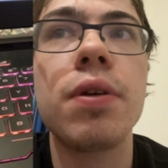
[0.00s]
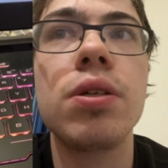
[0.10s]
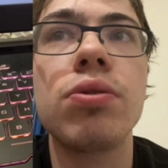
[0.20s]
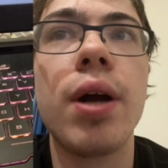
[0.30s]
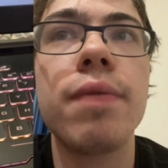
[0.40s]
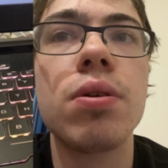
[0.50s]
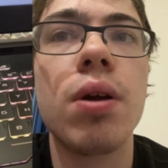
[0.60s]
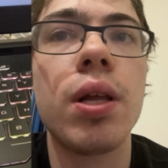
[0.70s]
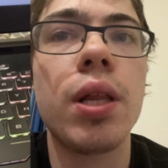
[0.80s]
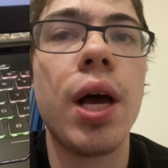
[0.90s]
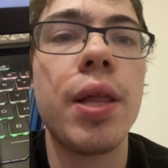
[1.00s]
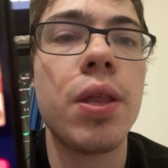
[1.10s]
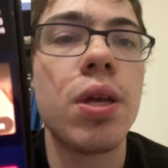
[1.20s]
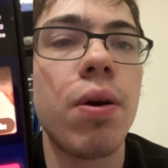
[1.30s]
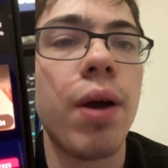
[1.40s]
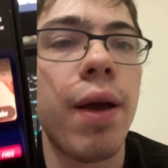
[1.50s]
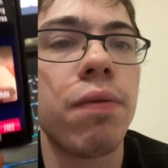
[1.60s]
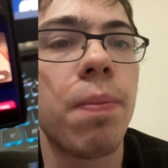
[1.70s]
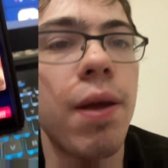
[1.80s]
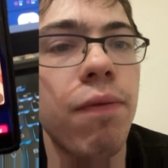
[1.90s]
in Drive Zone Online that they don't have
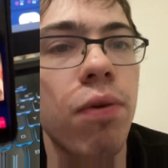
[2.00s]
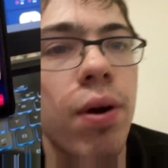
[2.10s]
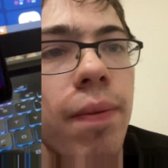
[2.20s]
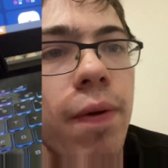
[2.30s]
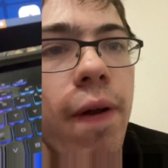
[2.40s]
to pay for.